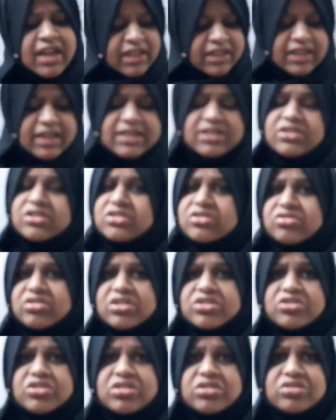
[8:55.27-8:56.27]
These
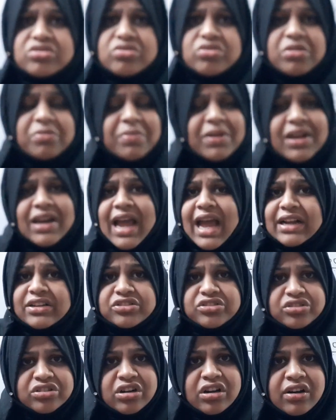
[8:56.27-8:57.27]
restrictions could be
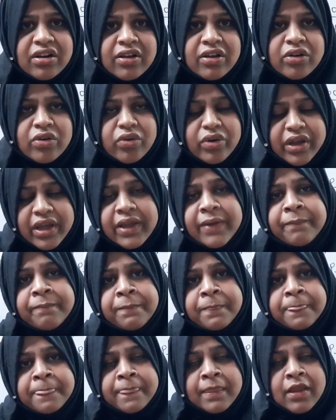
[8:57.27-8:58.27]
natural. Okay,
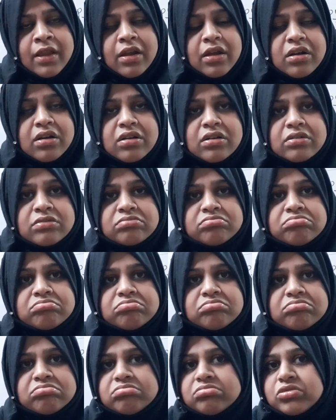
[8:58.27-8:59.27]

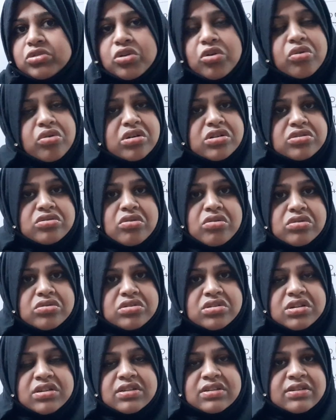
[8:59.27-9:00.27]
no
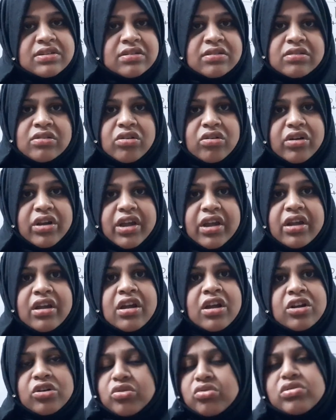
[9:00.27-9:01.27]
resources. Okay,
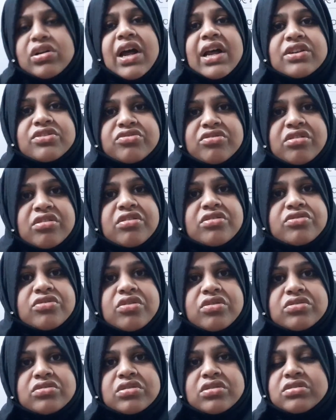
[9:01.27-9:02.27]
no natural
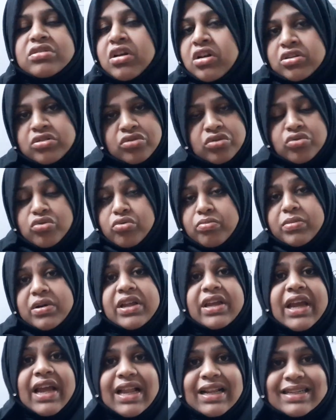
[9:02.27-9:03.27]
resources, so
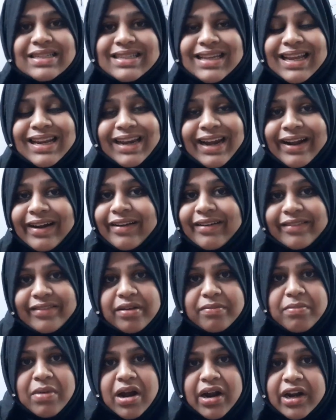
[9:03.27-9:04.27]
nobody else can enter
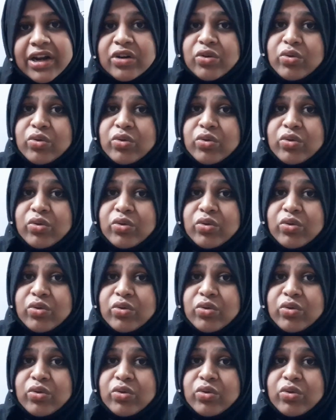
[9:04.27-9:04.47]
the market.